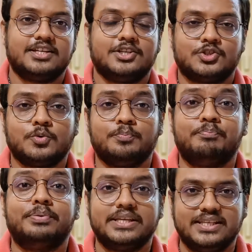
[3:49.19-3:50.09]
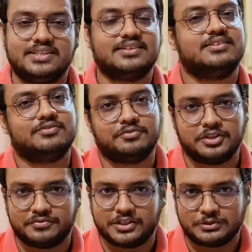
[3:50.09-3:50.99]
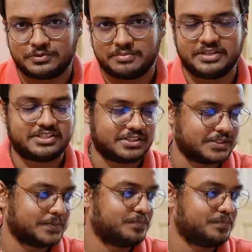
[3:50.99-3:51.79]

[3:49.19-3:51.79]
So breathe for the first 2 trimesters.